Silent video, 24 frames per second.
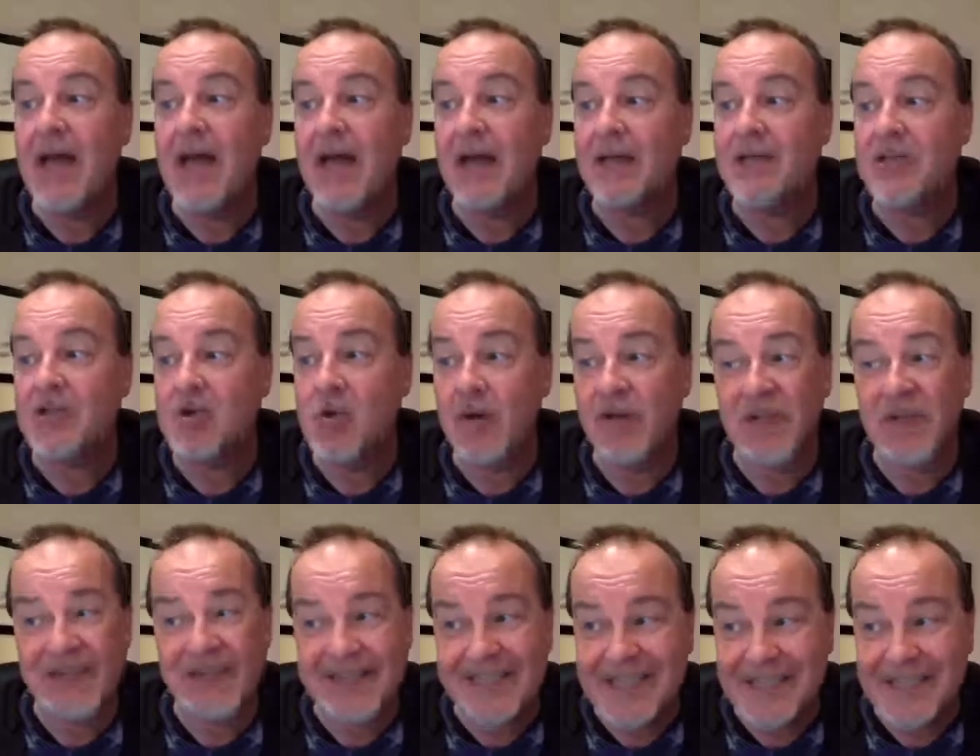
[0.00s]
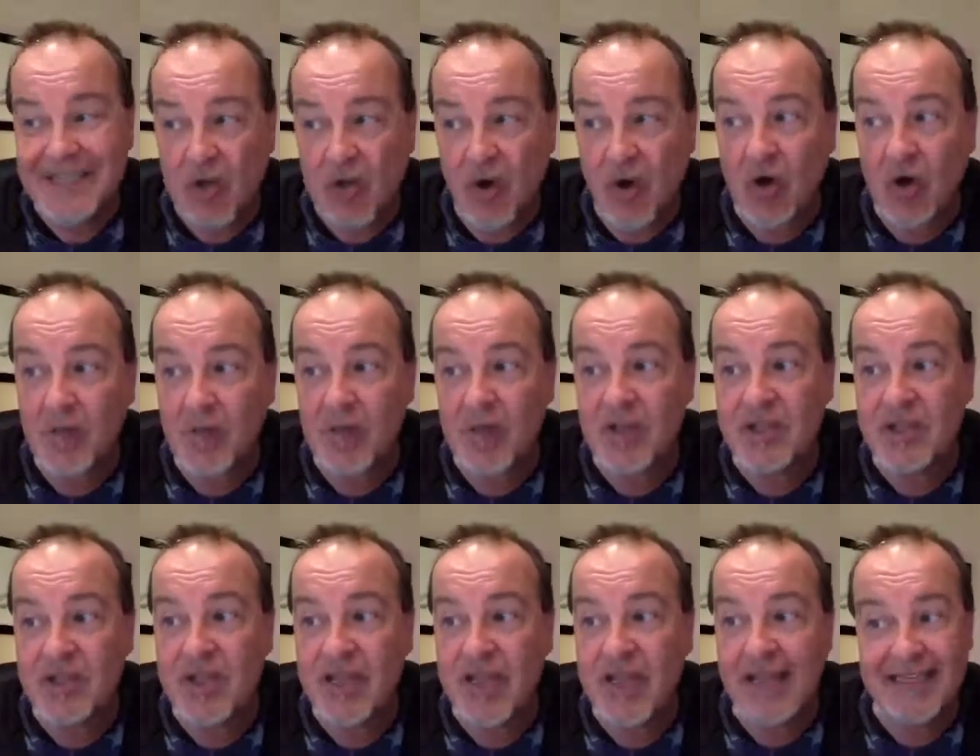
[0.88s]
and so if he didn't talk
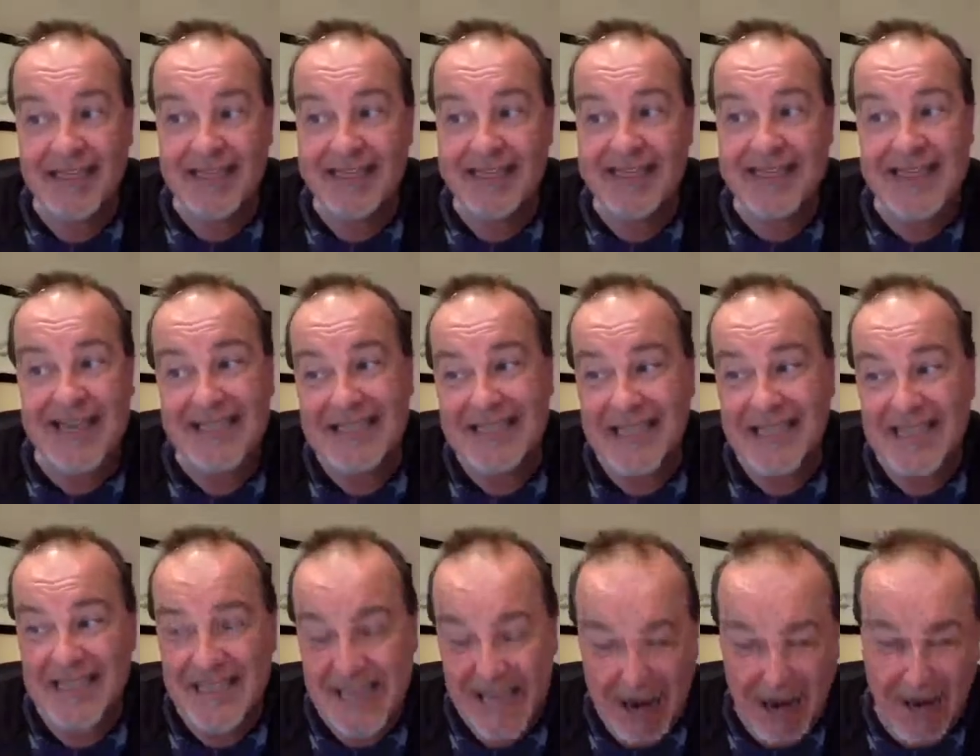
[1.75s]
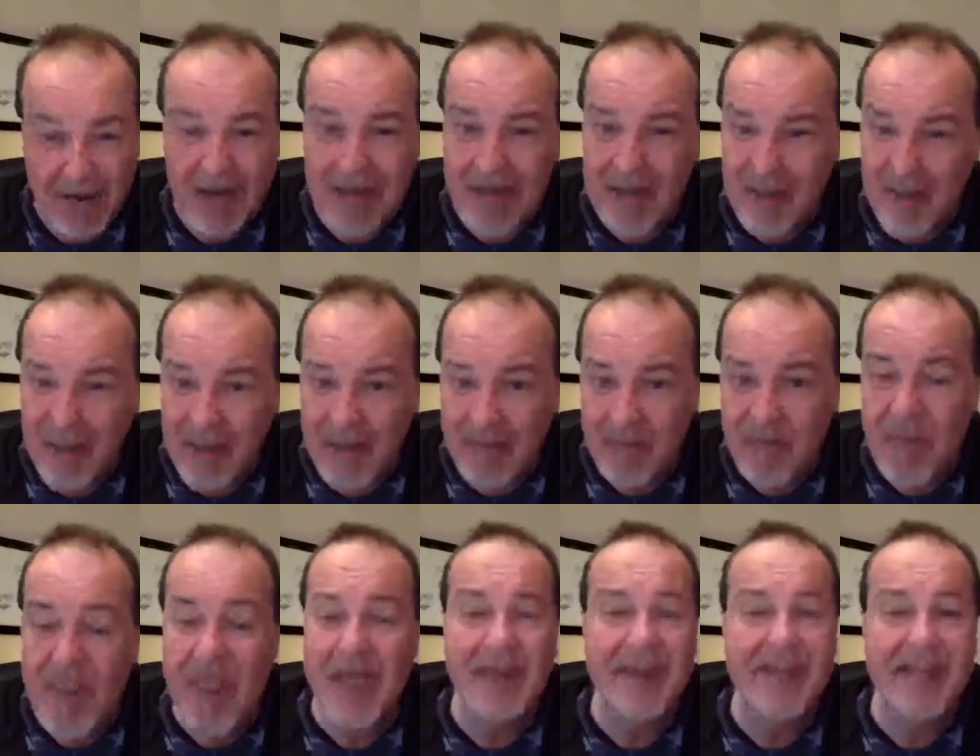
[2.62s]
much, it didn't necessarily mean
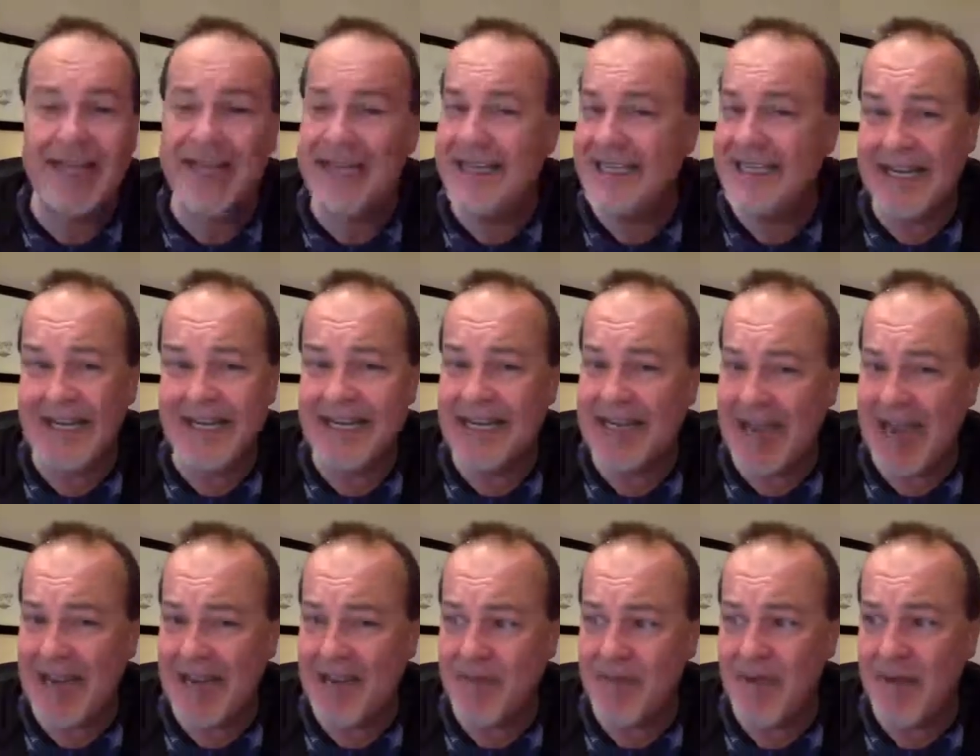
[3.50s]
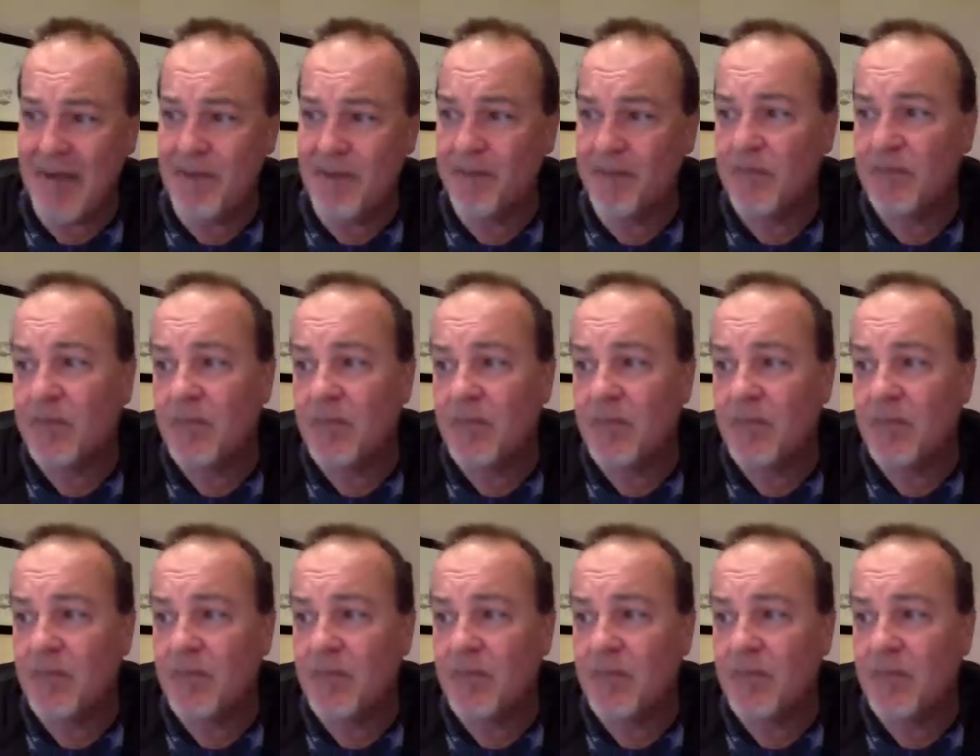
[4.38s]
that he didn't like me.